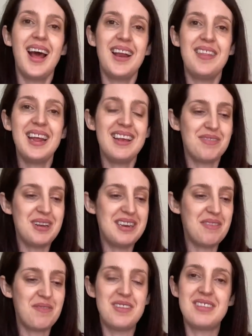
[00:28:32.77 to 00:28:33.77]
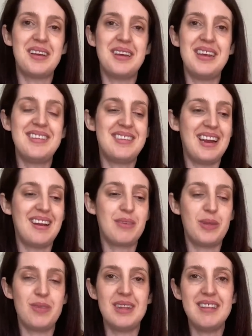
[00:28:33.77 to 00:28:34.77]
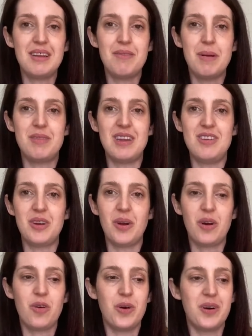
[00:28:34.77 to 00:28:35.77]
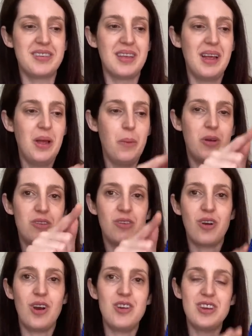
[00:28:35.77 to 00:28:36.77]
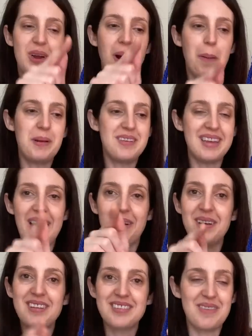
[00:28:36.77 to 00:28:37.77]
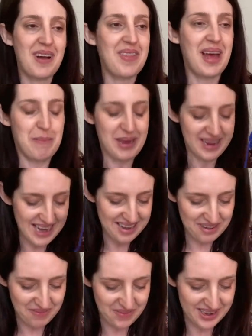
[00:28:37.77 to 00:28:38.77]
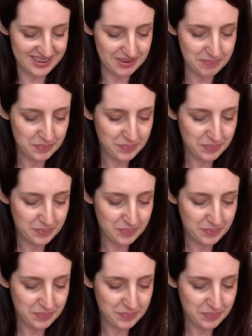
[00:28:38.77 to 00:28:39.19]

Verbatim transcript: And I think it's really different to knitting because with knitting rib stitch, you go across, whereas with crochet, you go up and down. So I found that a bit, yeah, different.